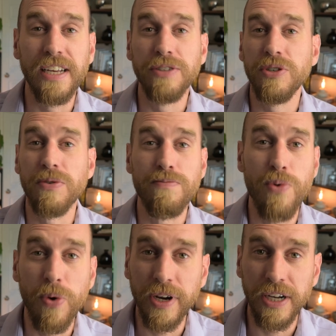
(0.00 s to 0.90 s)
is your
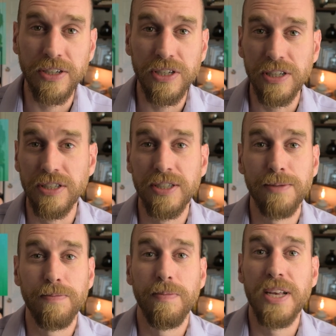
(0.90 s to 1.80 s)
mortgage,
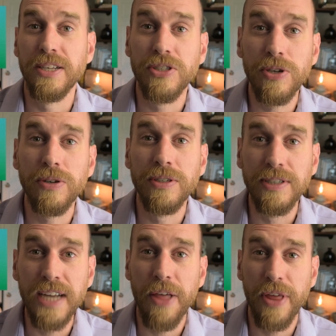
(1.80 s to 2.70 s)
is
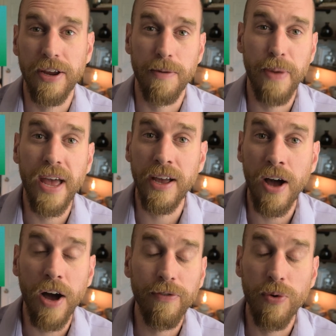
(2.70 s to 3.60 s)
certain debt that you're paying
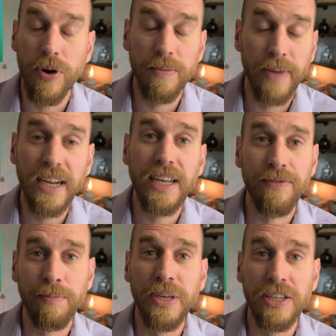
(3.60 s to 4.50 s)
off, or it might
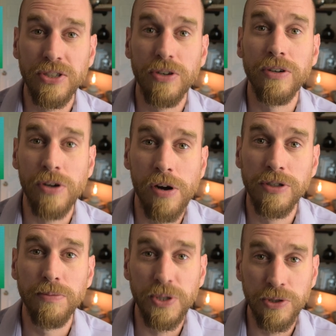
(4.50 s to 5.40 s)
even be certain
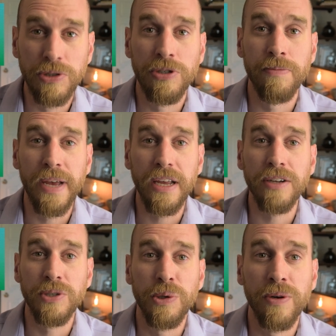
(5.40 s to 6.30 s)
contributions you're
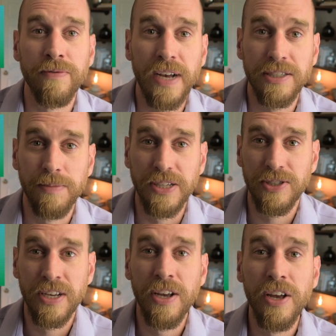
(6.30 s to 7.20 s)
making to your
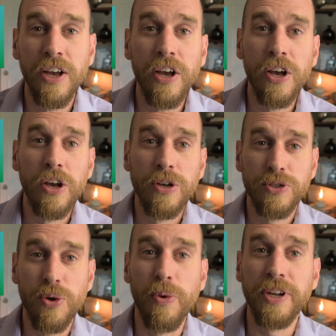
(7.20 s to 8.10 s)
investments.
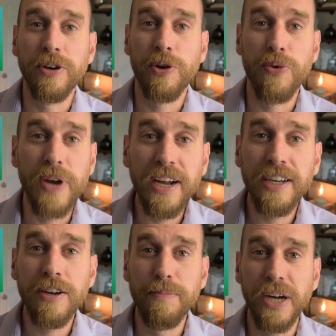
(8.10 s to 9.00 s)
So when you're
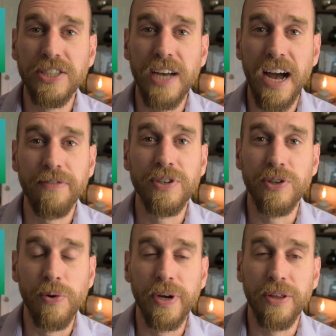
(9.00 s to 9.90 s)
creating your budget after
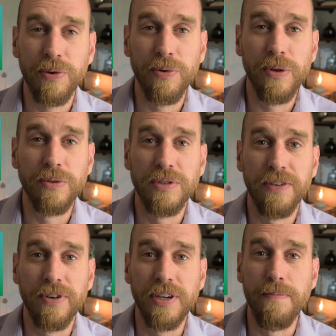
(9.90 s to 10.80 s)
going through those
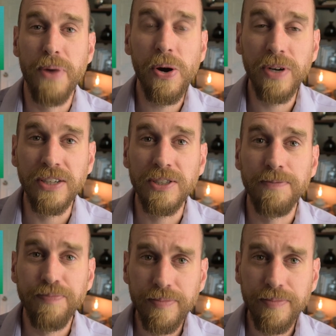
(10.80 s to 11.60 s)
different components,